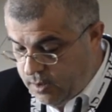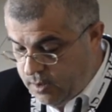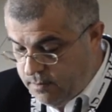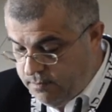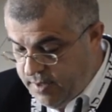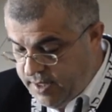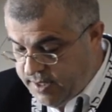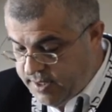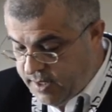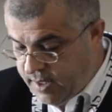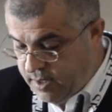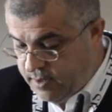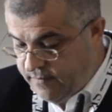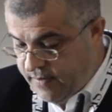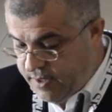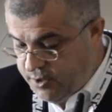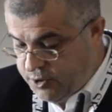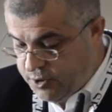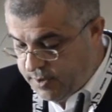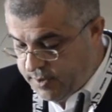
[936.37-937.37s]

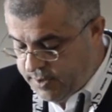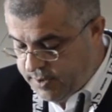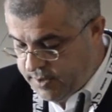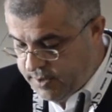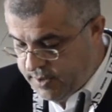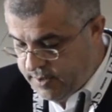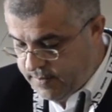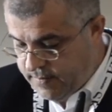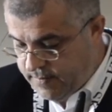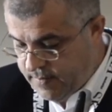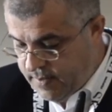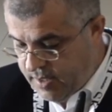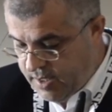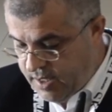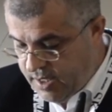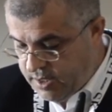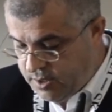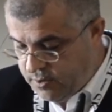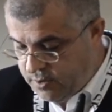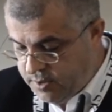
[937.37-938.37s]
misadventures
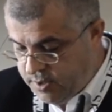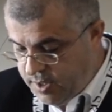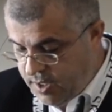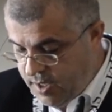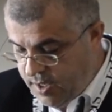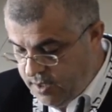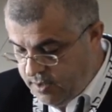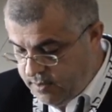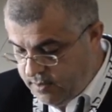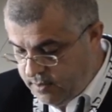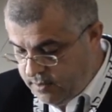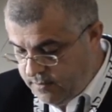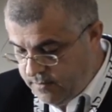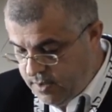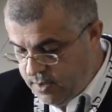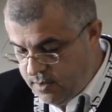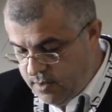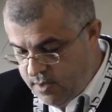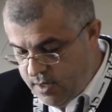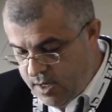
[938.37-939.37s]
associated
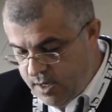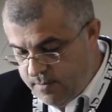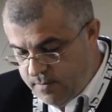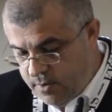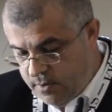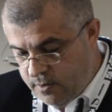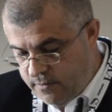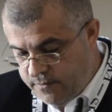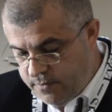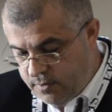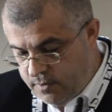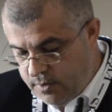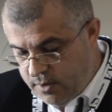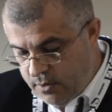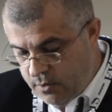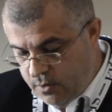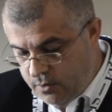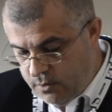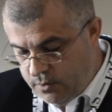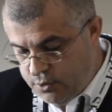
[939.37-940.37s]
with the name of
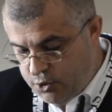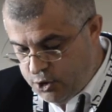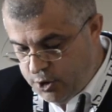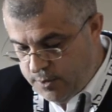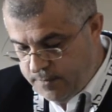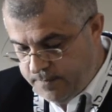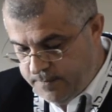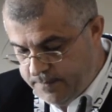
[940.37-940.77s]
theology,